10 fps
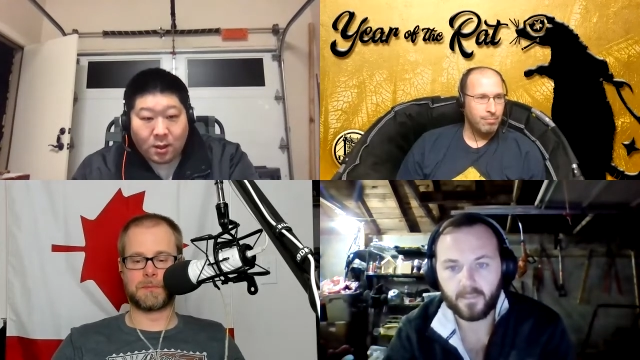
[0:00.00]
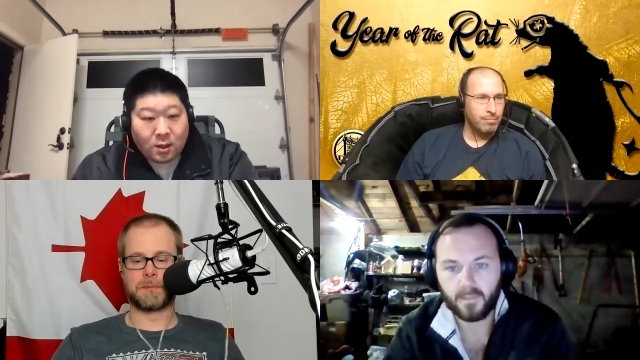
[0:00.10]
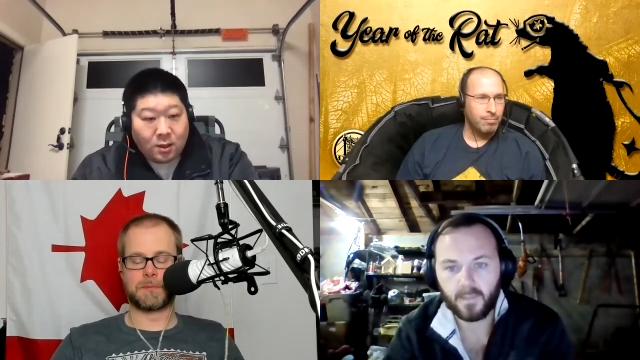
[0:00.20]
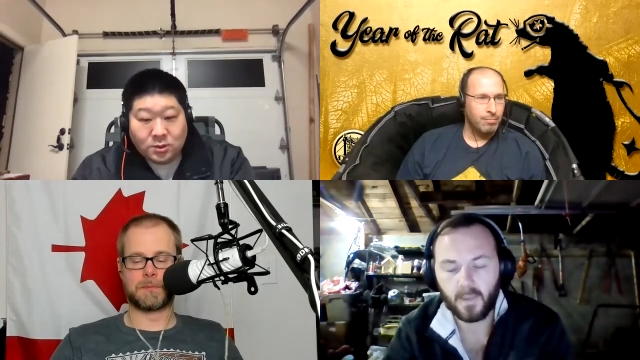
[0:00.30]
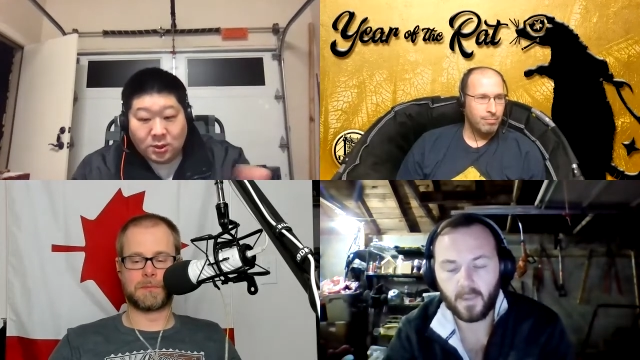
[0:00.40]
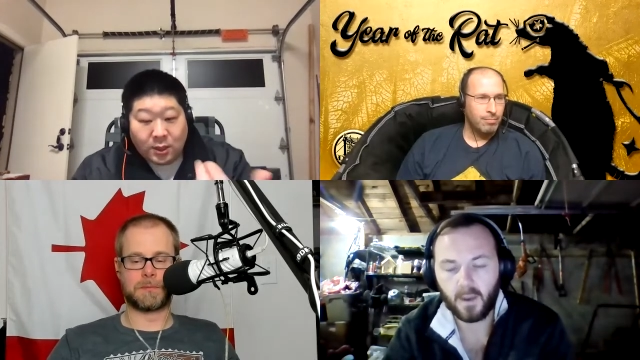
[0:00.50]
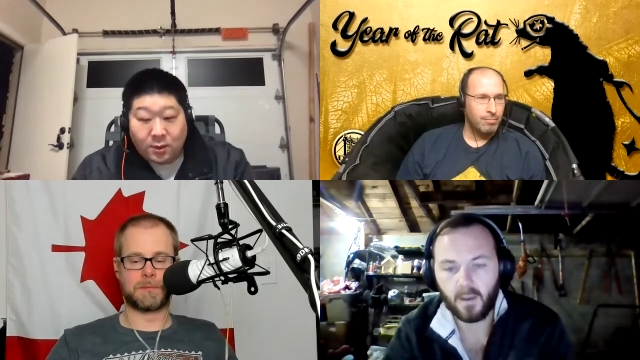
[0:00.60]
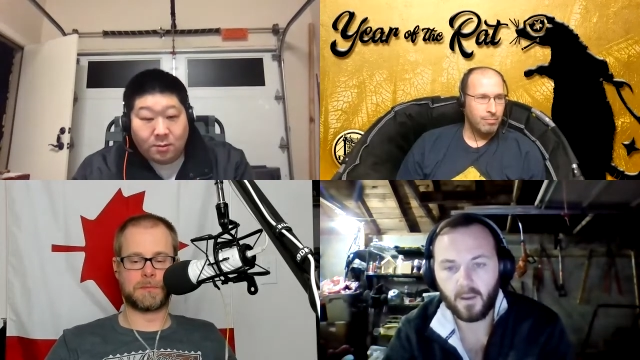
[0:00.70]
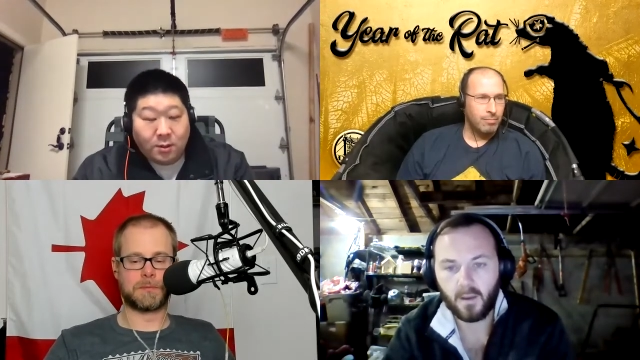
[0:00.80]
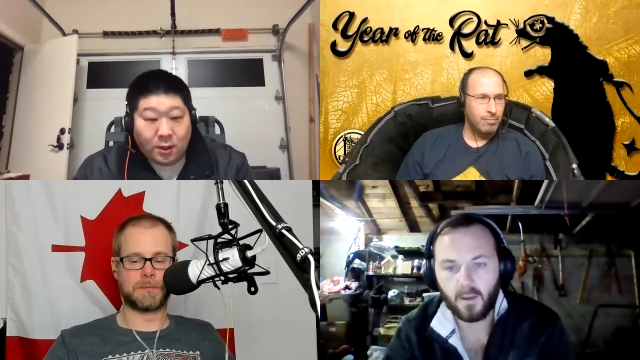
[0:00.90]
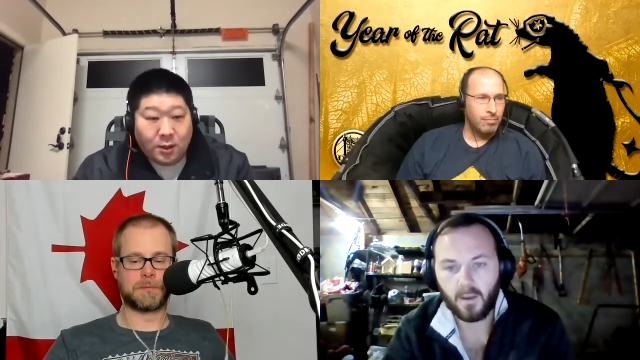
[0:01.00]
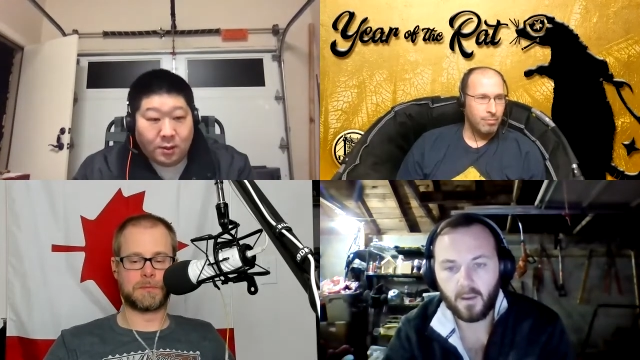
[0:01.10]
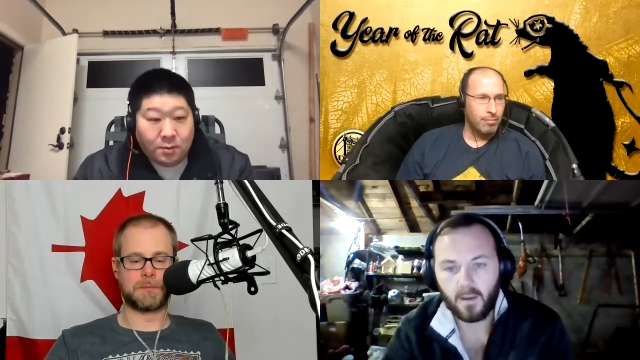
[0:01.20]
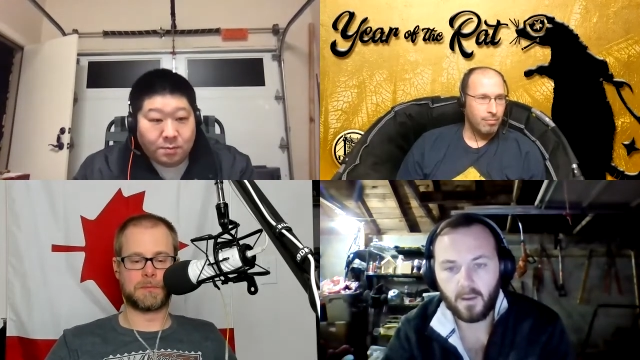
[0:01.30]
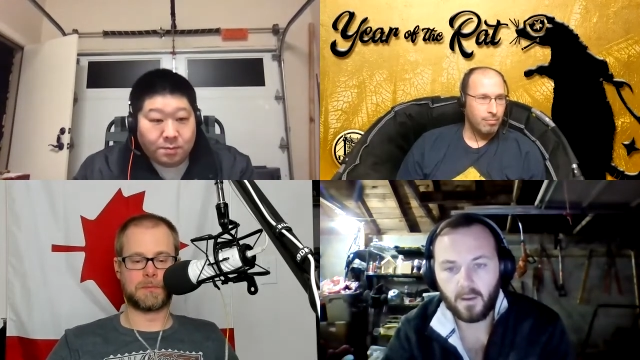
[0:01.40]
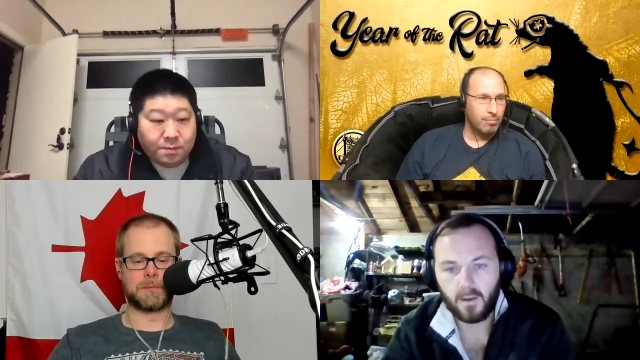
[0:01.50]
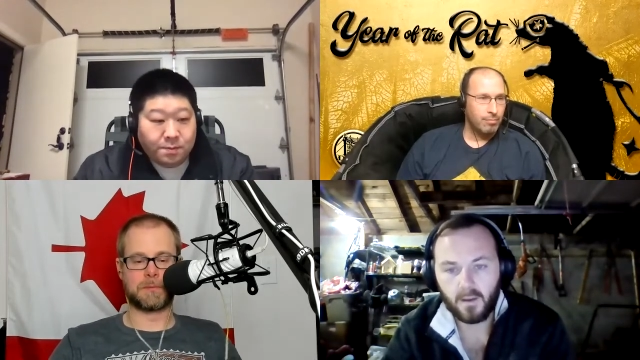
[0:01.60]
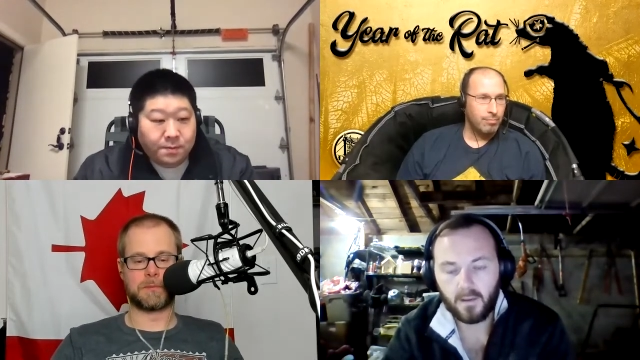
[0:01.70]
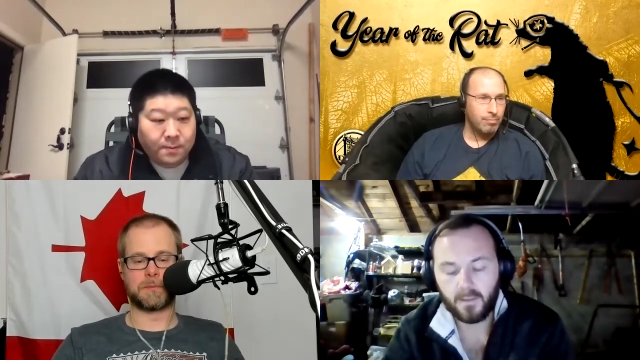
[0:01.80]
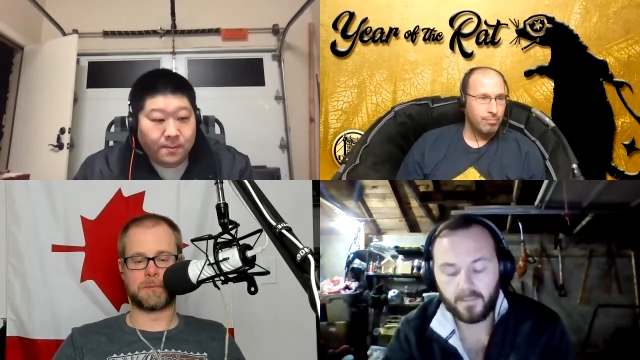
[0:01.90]
Speaker 1: It's good. Um,
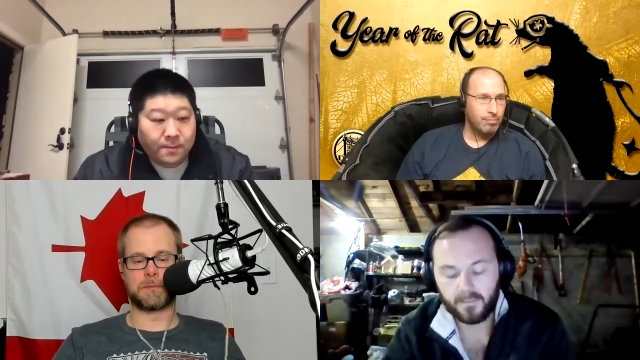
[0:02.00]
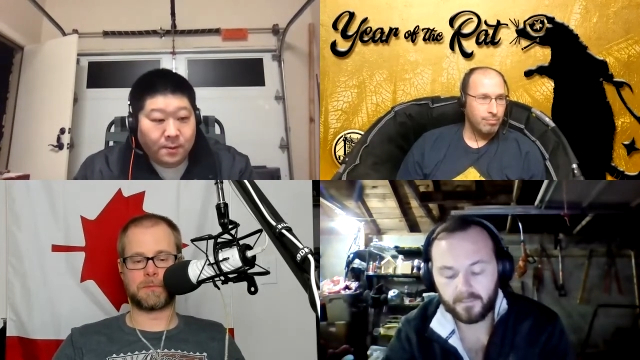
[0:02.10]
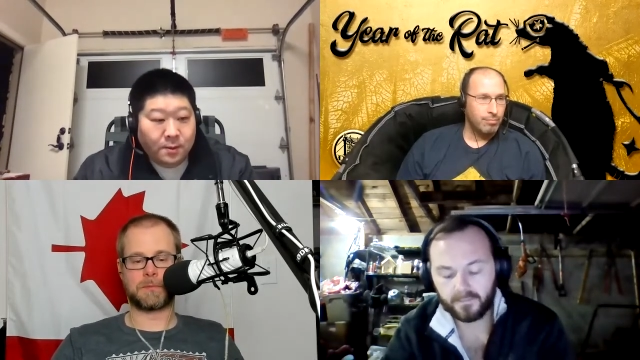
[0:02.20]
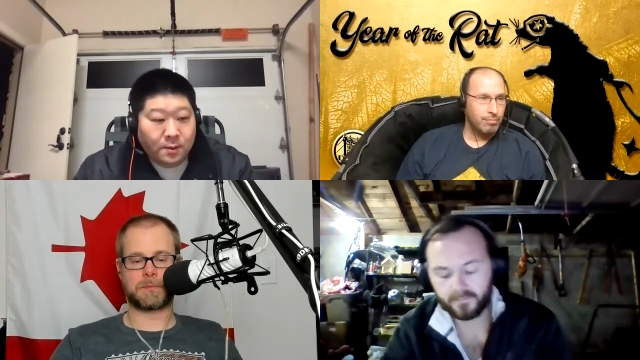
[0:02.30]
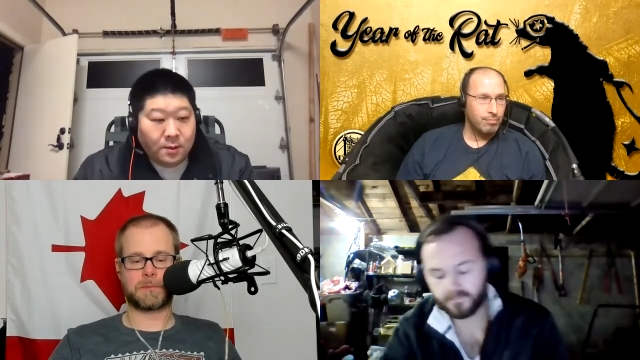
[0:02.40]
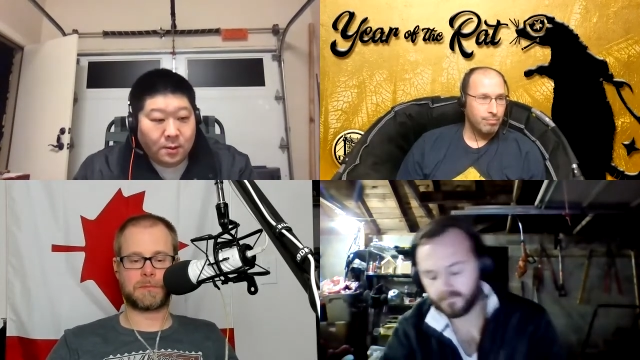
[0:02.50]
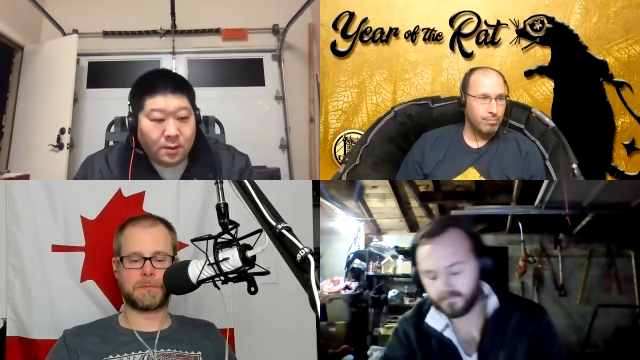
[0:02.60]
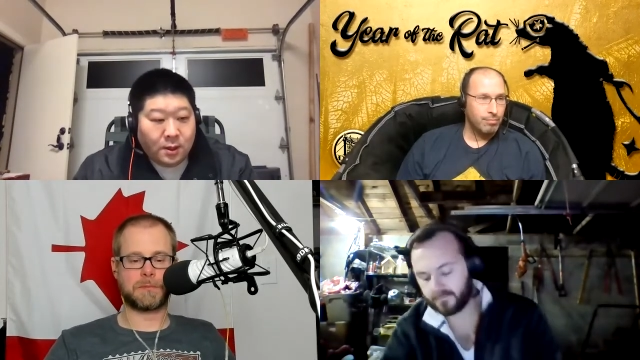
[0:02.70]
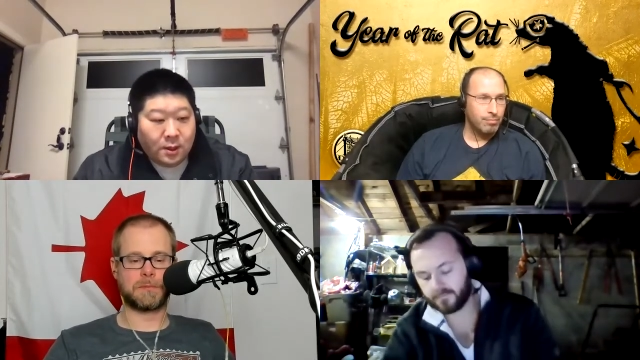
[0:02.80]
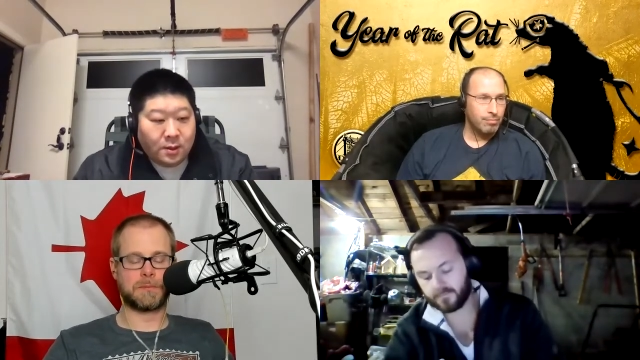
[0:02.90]
I